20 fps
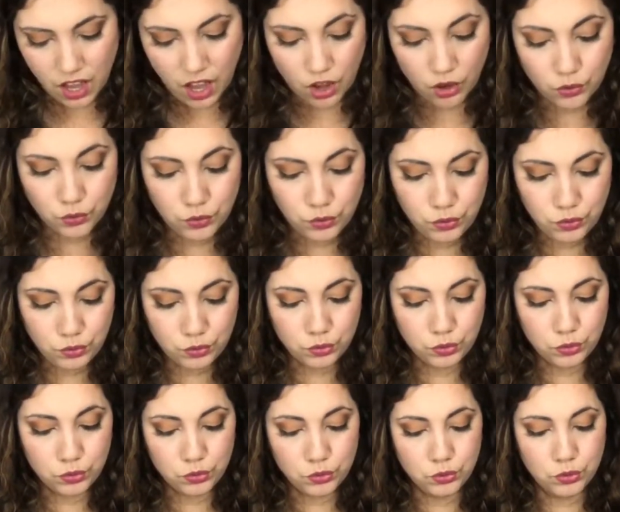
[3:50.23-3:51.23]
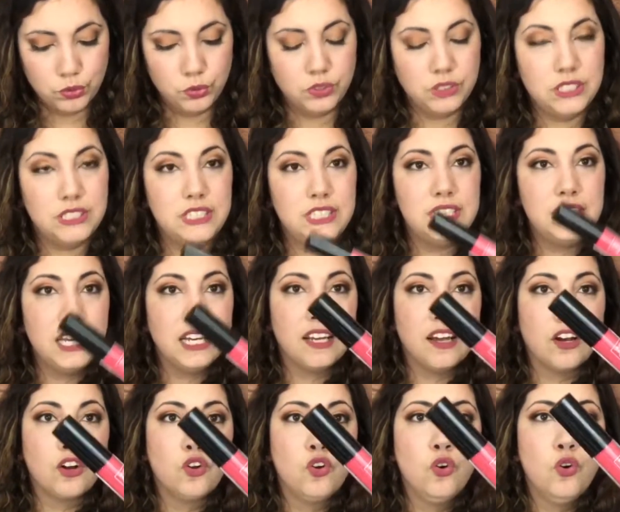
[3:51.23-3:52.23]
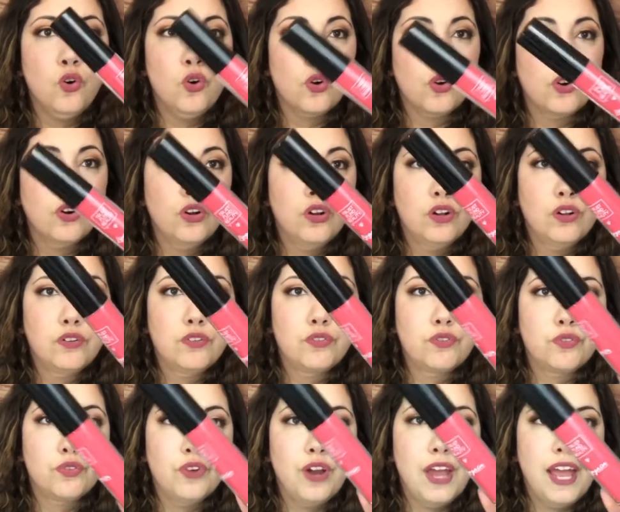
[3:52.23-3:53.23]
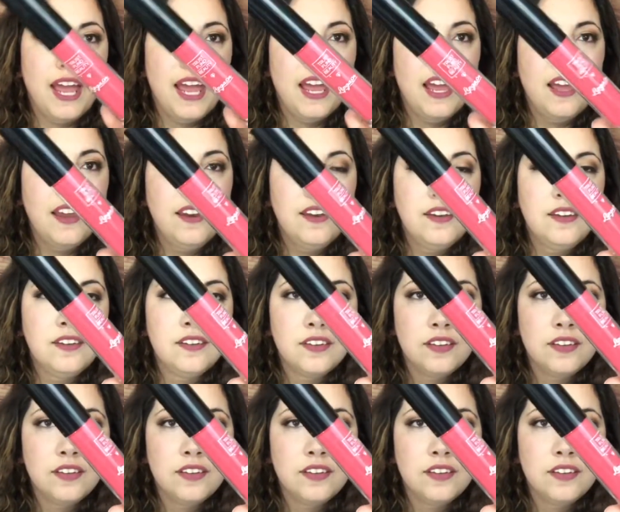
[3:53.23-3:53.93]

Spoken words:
Ooh, this is like a coral red.